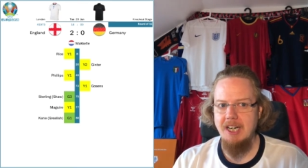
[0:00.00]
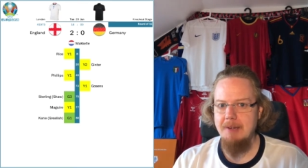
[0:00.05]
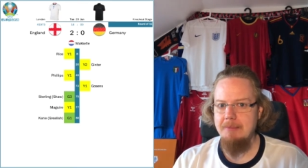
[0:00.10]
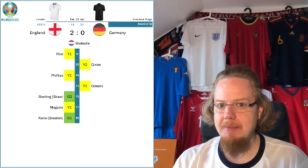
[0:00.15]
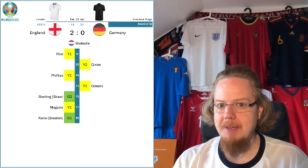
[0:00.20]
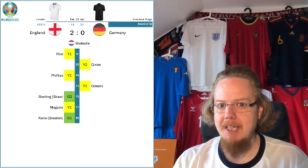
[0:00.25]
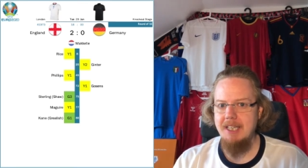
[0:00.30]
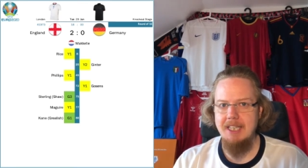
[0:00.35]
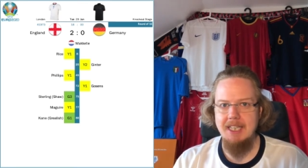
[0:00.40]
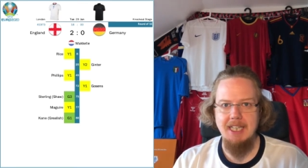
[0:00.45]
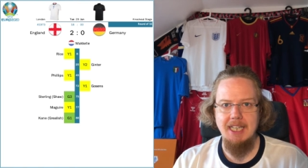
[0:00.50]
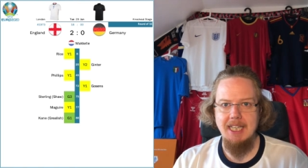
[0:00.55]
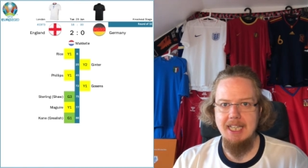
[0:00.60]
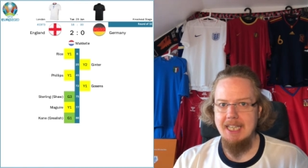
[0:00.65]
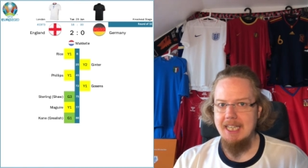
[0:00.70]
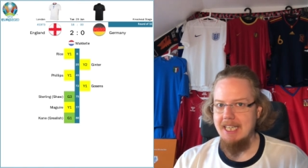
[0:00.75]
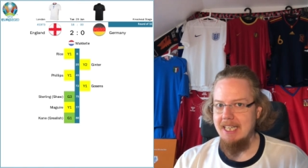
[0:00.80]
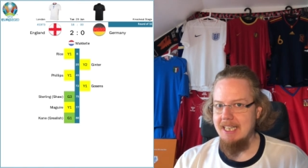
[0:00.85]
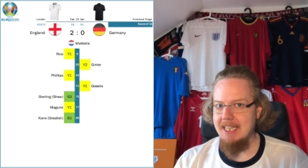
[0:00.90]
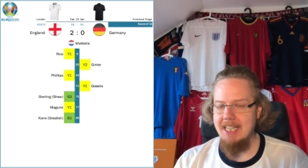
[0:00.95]
I mean,
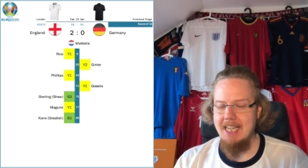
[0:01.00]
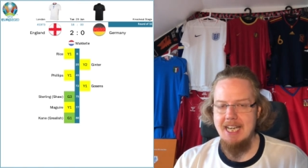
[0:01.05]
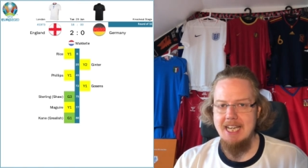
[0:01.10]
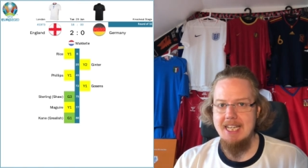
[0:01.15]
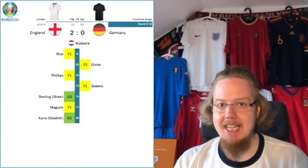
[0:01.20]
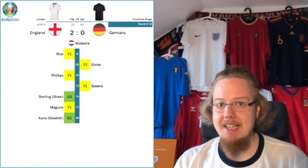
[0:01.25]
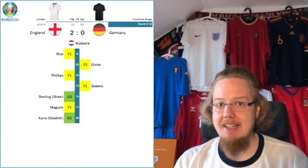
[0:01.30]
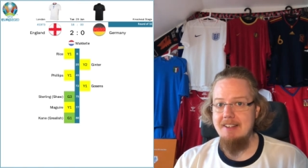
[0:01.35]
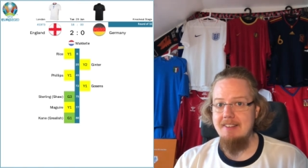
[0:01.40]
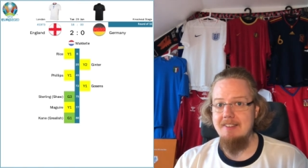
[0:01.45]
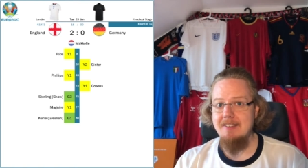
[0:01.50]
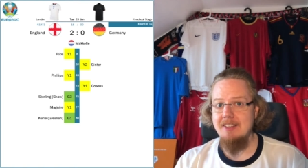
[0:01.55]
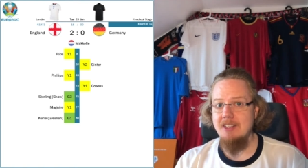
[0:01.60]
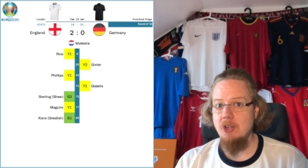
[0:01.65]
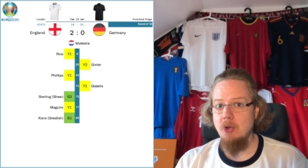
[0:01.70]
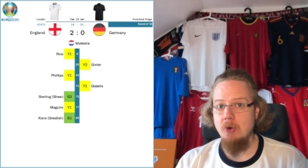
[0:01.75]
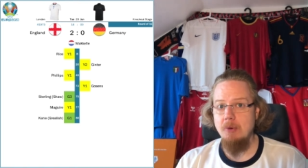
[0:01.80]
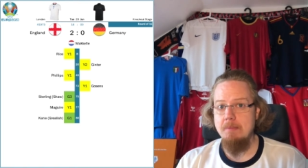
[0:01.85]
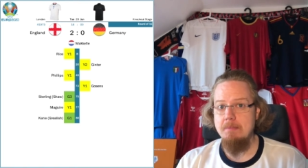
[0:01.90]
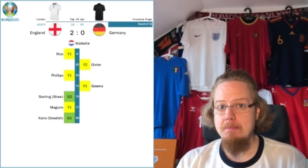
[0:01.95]
there is
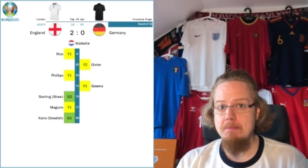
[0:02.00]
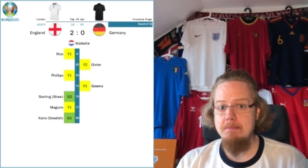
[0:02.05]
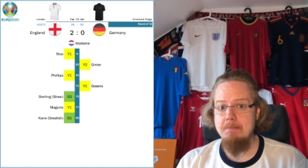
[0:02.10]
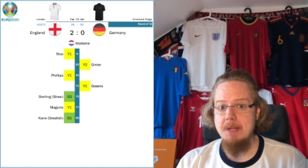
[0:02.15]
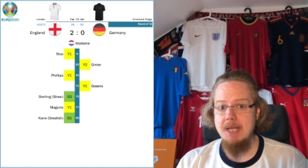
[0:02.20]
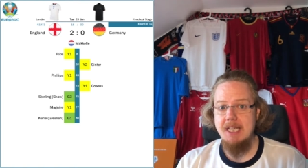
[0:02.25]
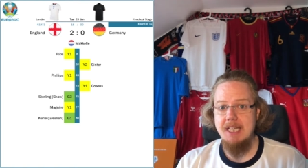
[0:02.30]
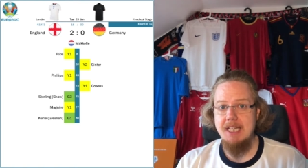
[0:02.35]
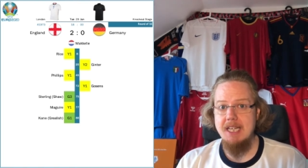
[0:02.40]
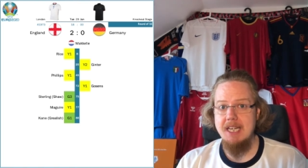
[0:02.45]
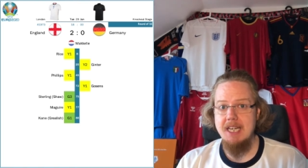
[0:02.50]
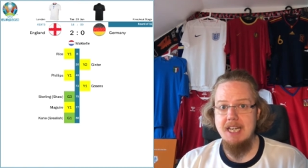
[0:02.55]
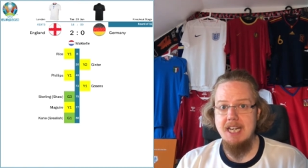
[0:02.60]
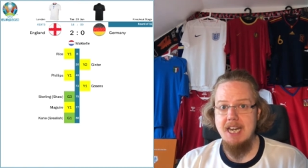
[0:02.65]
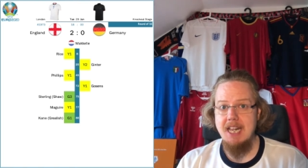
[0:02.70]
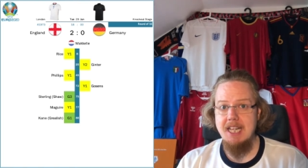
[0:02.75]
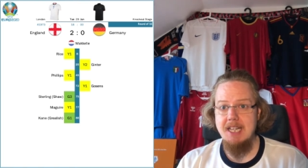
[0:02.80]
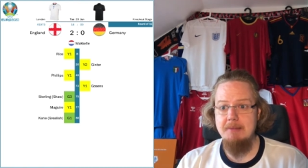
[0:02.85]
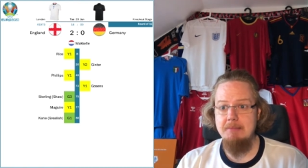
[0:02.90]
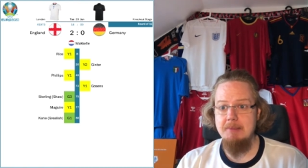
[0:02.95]
no big
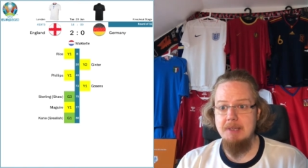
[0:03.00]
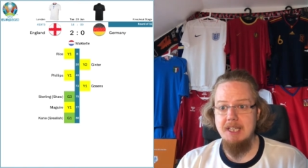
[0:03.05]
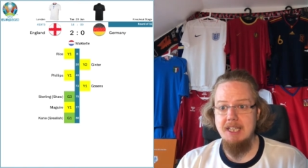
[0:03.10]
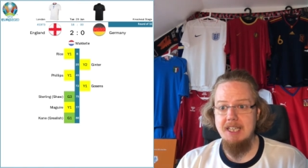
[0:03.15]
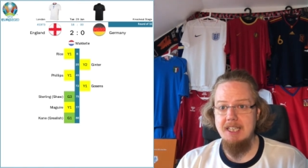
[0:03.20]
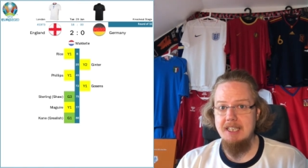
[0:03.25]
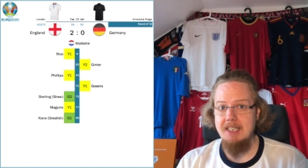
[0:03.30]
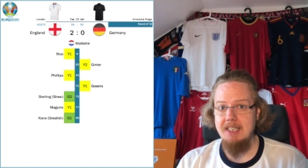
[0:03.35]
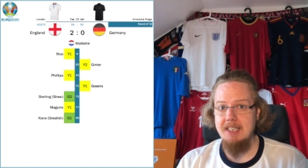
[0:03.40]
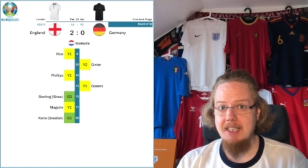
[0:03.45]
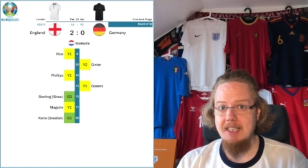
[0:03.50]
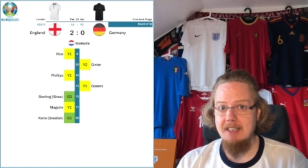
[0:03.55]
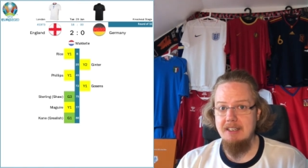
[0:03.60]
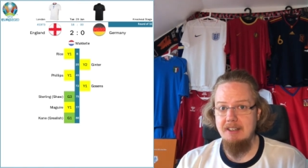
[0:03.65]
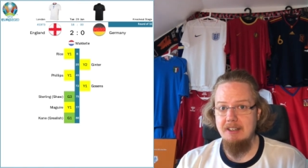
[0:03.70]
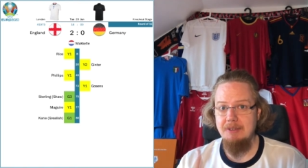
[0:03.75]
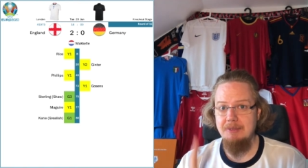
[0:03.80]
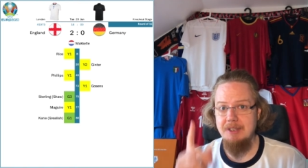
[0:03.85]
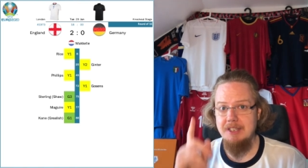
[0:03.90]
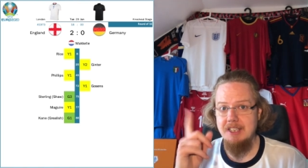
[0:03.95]
name in there.
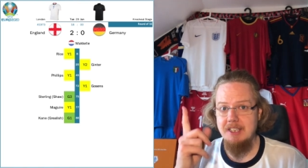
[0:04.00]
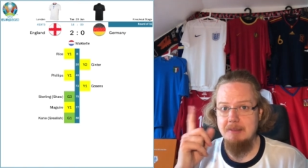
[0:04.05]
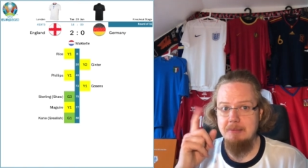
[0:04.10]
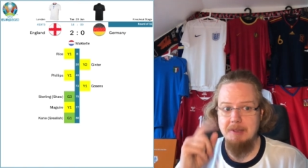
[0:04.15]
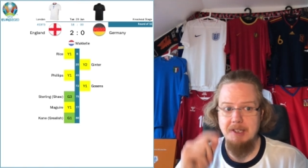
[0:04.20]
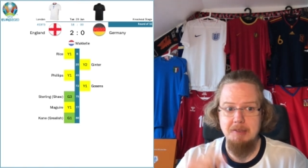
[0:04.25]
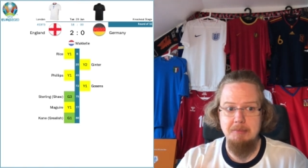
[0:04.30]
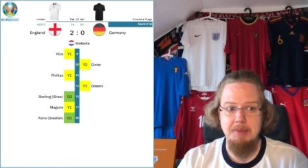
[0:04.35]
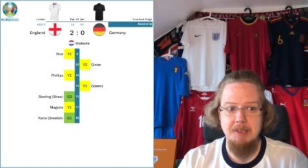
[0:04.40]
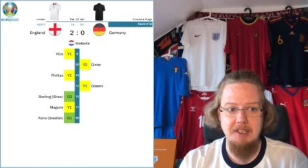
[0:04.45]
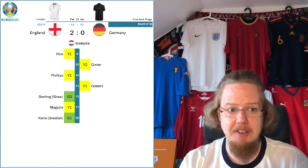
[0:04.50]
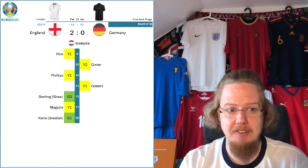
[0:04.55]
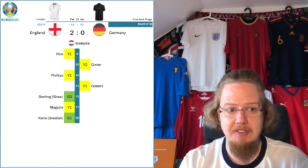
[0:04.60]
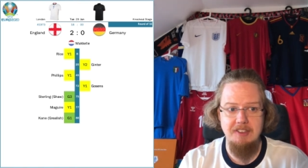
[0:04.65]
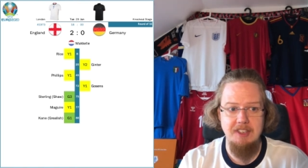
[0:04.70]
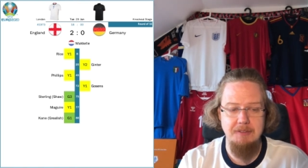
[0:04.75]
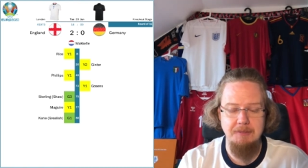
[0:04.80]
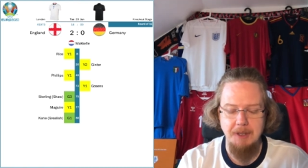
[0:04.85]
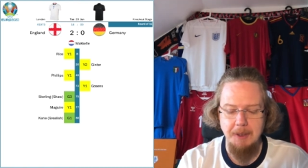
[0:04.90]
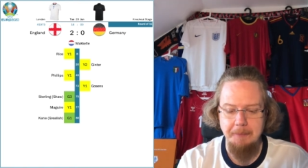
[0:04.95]
However, that might be
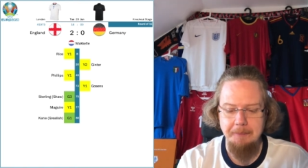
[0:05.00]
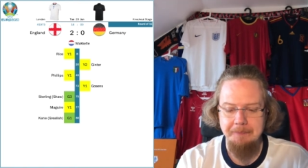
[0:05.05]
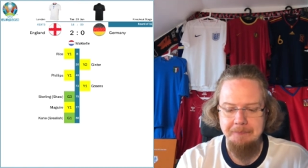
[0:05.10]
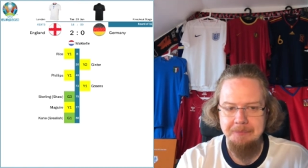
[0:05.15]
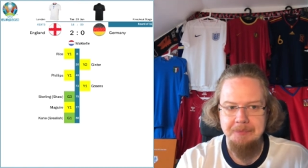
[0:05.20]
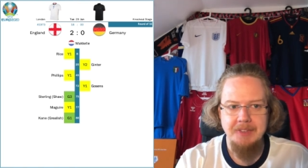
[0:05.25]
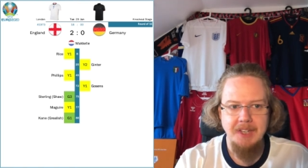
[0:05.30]
deceiving.